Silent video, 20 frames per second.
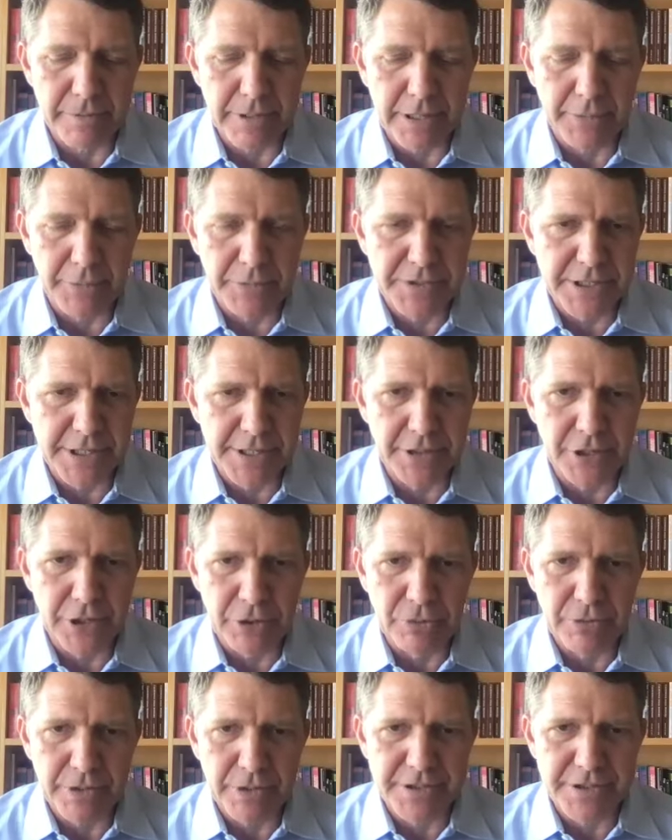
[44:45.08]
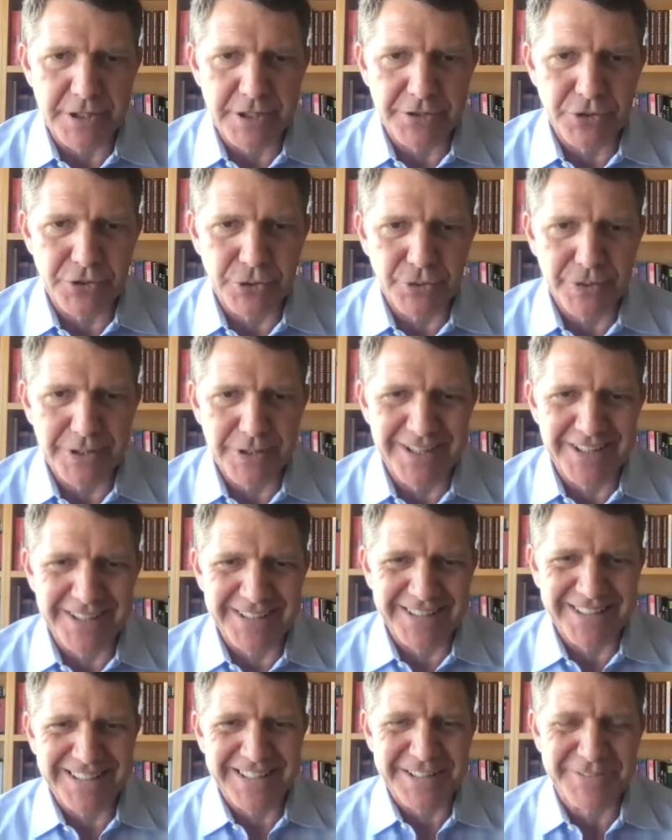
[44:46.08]
I would say no, that's not true.
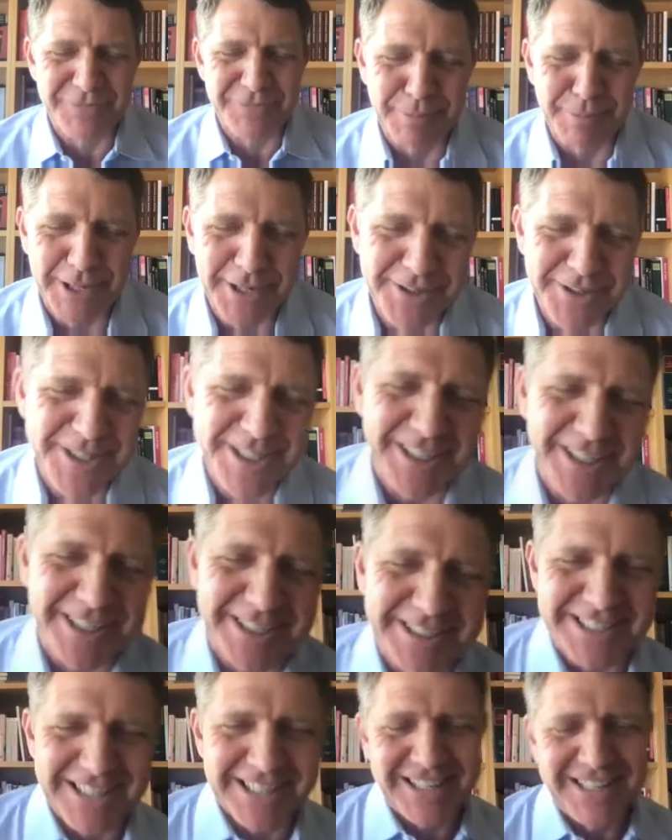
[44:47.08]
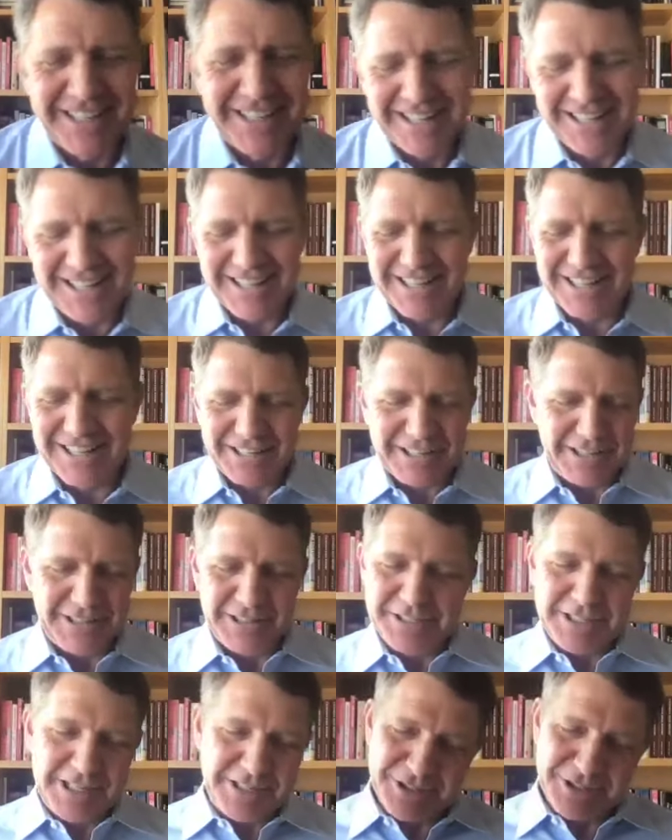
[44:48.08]
From my understanding, uh, and
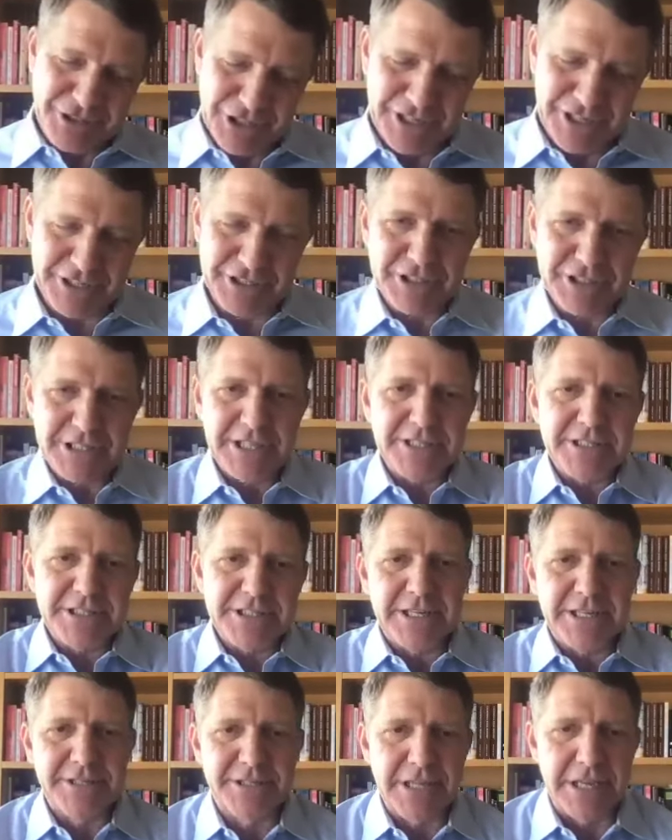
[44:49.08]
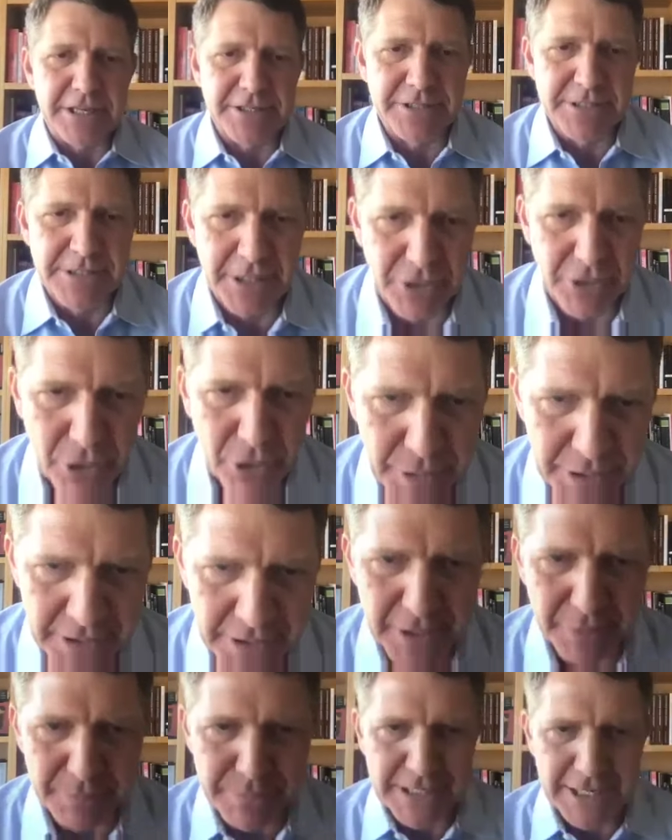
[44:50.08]
this hasn't changed, Texas has a zero
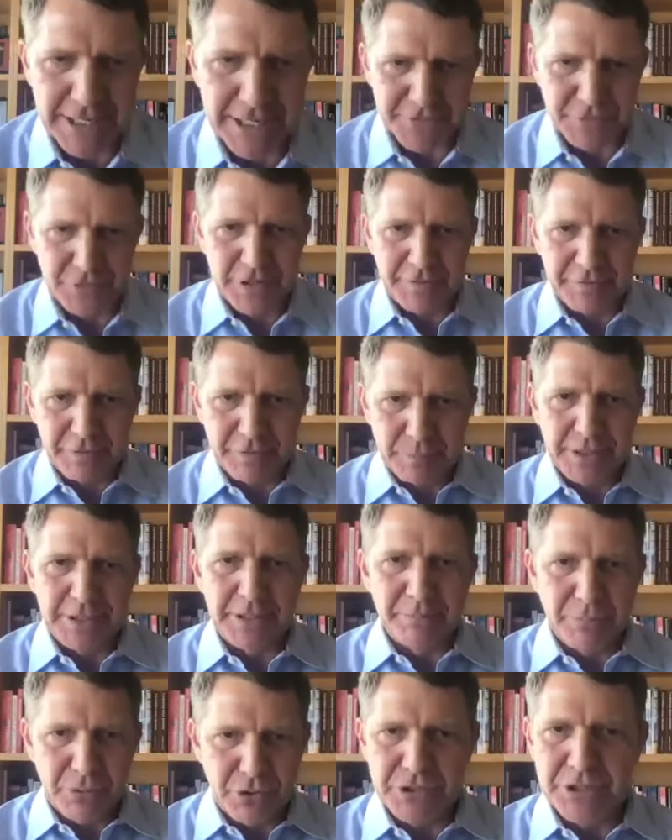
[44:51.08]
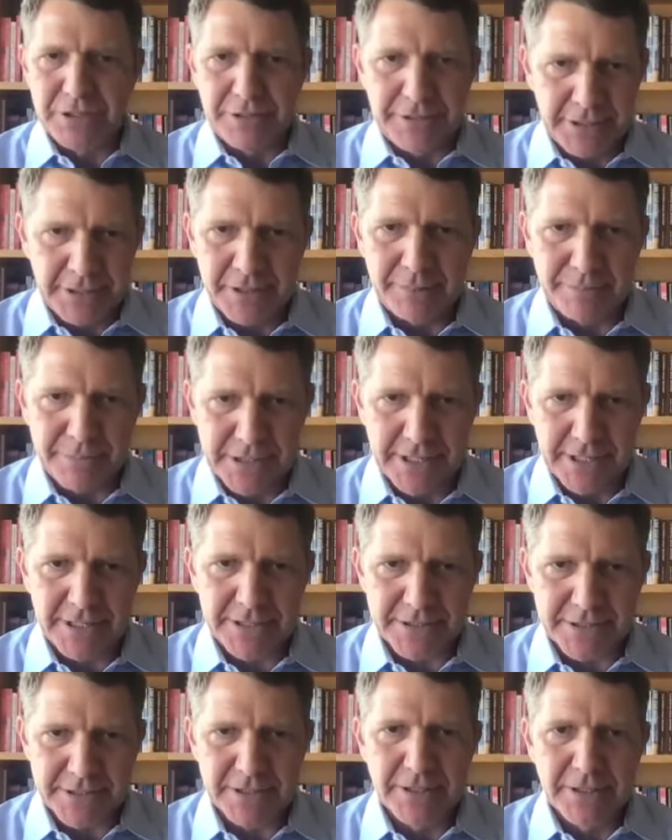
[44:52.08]
income tax for everybody, personal income
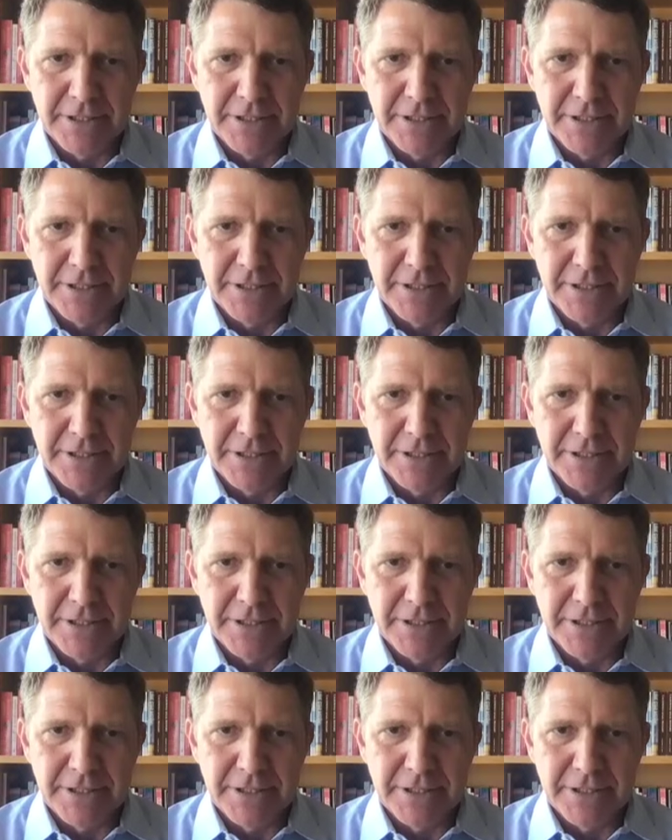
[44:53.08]
tax.